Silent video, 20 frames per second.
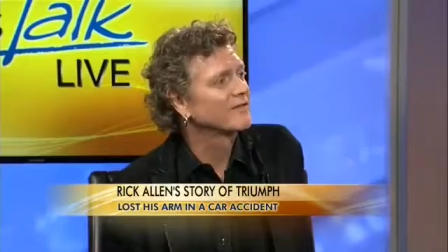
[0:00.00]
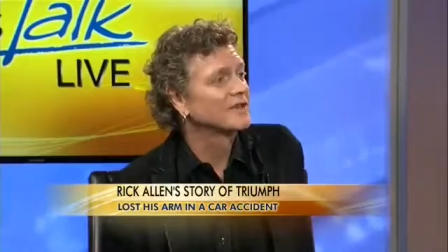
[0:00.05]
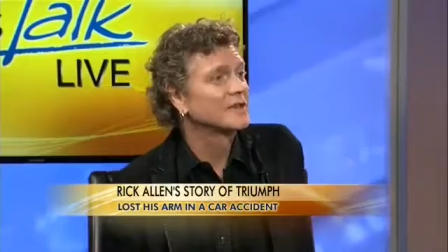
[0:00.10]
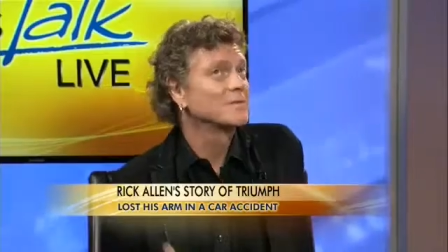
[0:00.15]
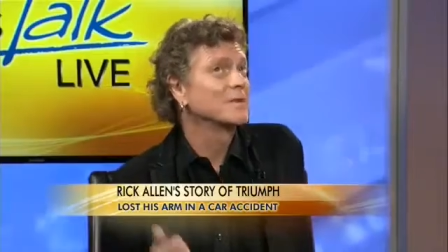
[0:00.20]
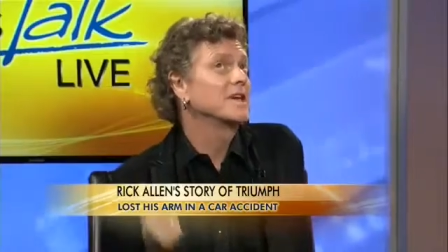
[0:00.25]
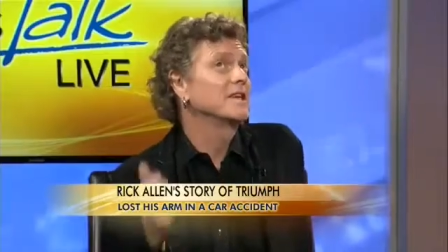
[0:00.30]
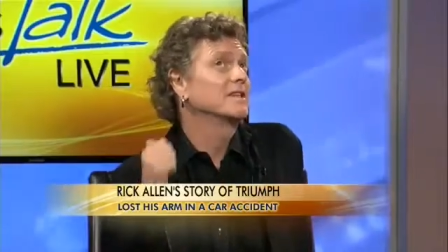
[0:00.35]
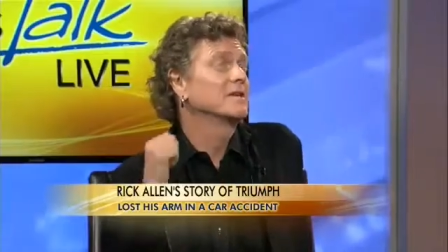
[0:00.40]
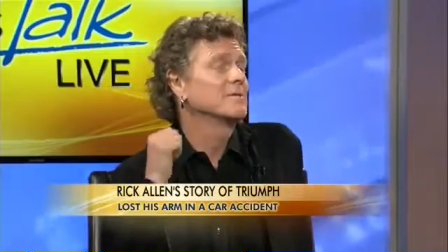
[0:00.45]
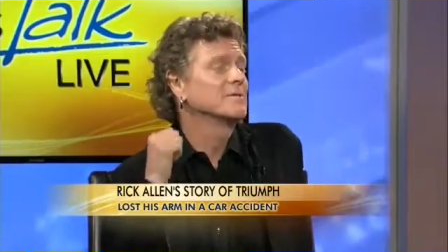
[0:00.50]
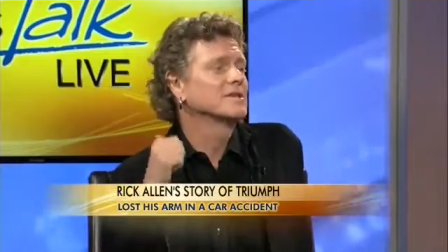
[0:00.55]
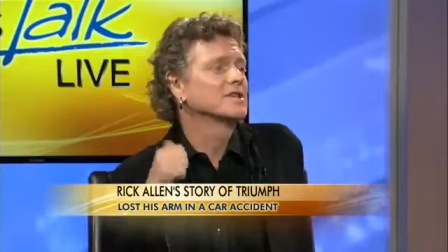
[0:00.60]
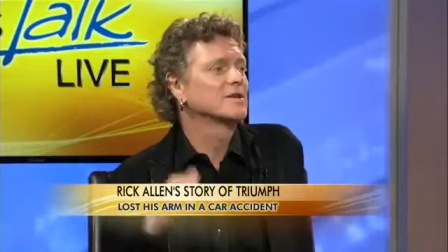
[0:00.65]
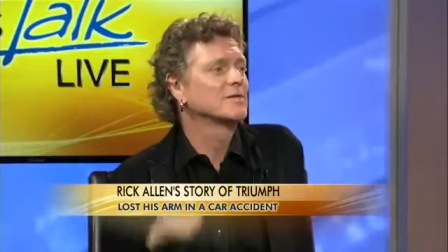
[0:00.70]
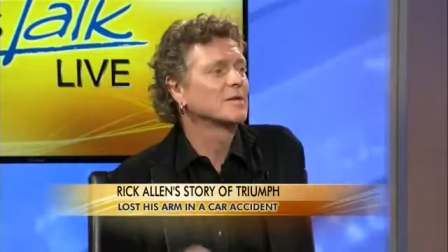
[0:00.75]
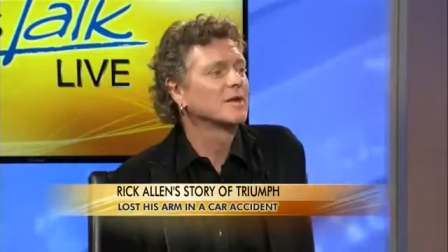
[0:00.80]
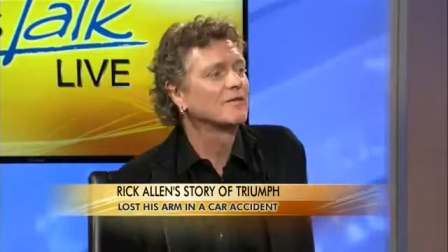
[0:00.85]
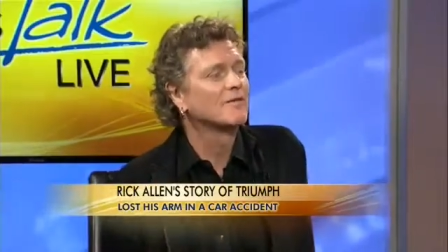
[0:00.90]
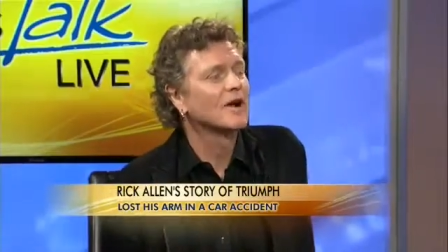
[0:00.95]
after me. That must
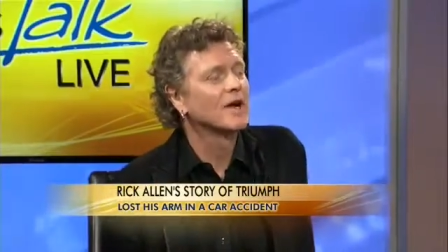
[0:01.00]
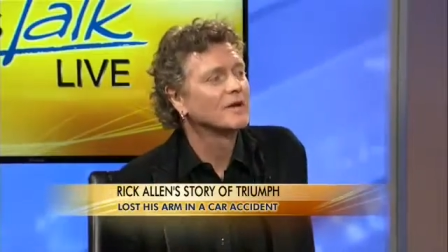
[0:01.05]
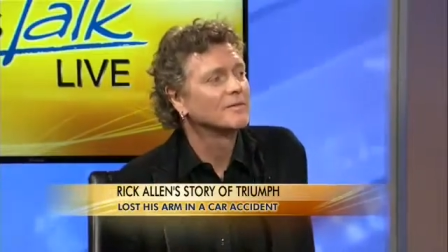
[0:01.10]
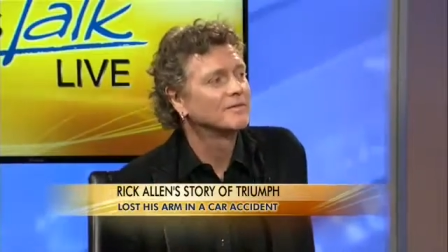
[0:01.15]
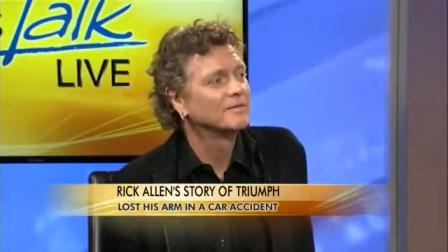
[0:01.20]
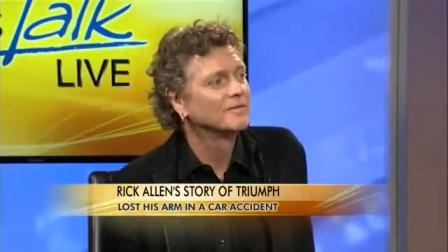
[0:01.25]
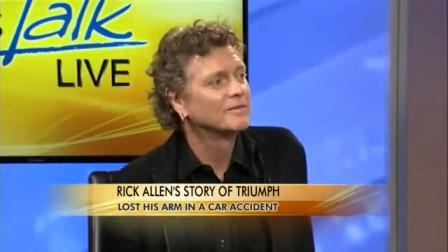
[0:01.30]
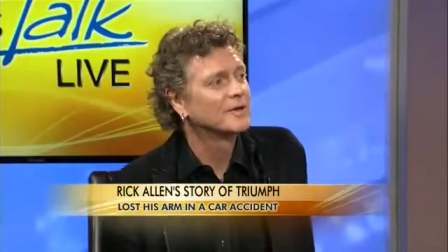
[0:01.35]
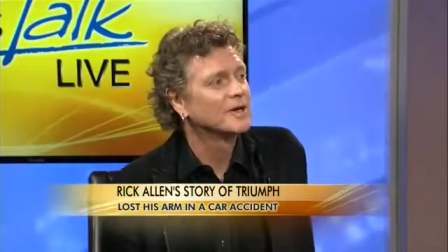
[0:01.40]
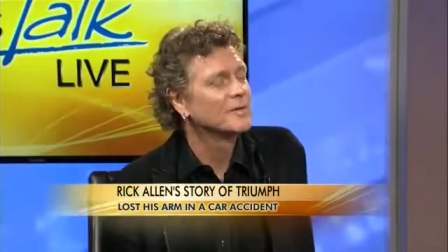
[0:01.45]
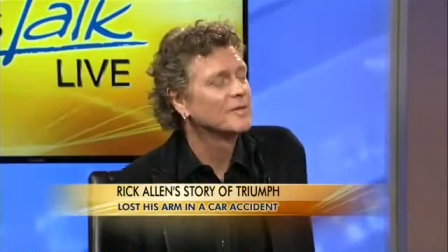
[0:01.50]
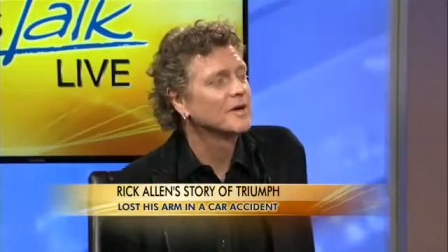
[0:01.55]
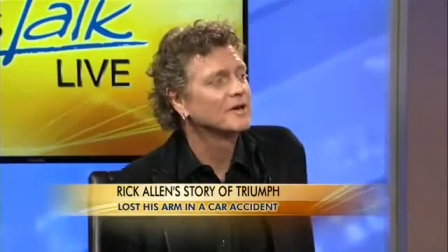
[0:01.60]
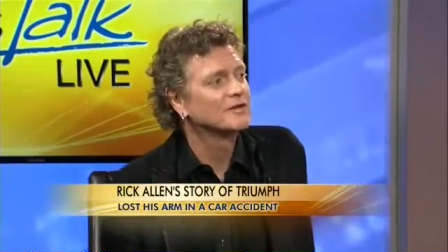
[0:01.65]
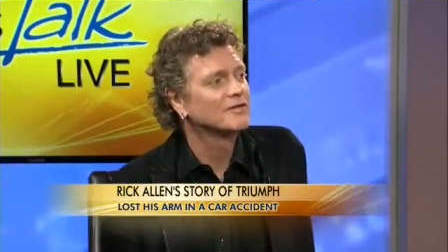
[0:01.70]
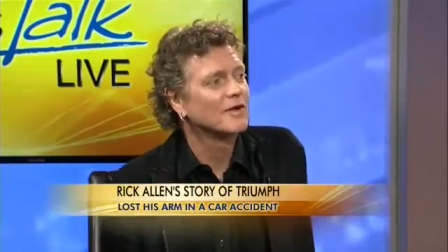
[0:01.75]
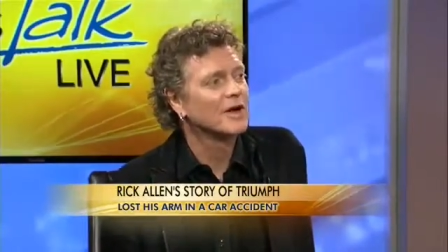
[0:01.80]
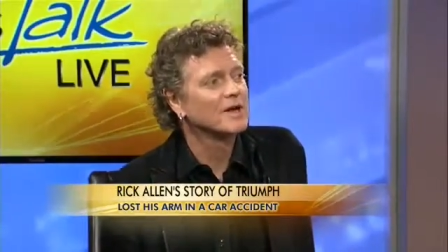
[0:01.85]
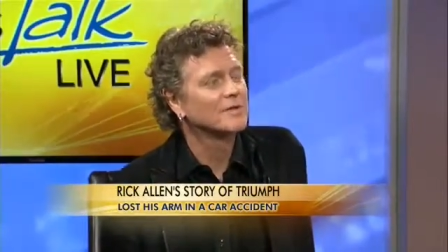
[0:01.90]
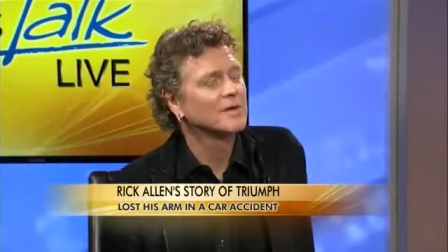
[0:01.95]
have been right, pretty
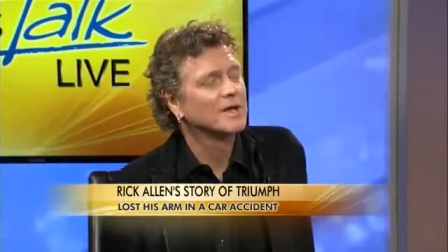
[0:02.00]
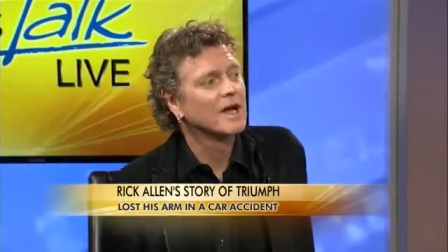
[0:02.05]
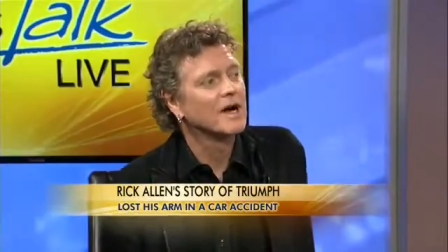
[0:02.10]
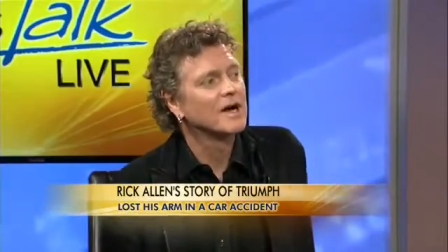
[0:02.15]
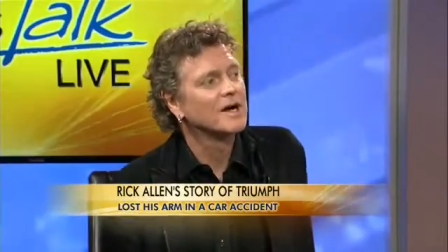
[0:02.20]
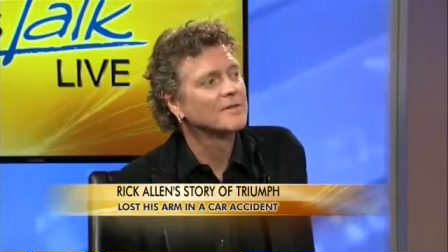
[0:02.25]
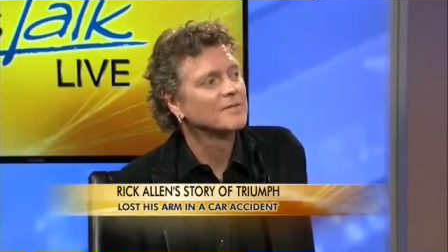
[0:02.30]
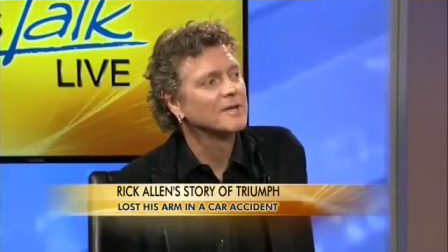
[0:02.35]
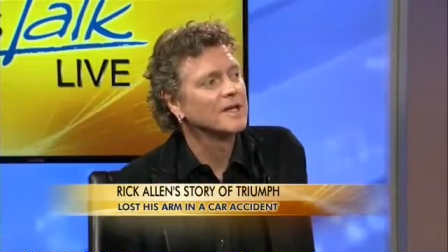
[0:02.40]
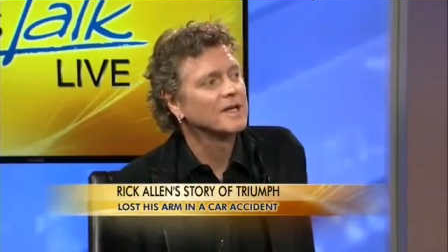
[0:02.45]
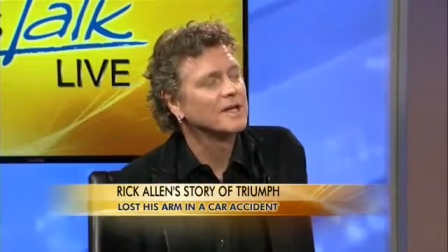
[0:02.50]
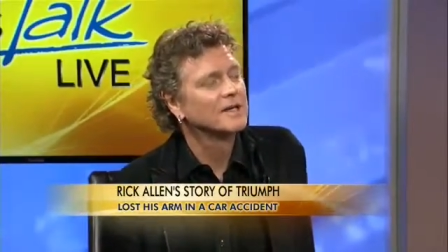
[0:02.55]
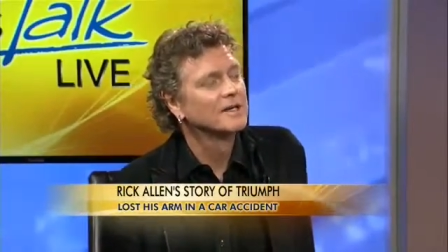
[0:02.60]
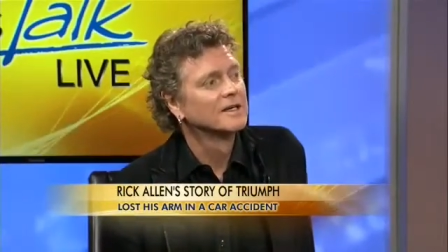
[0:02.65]
much right behind me.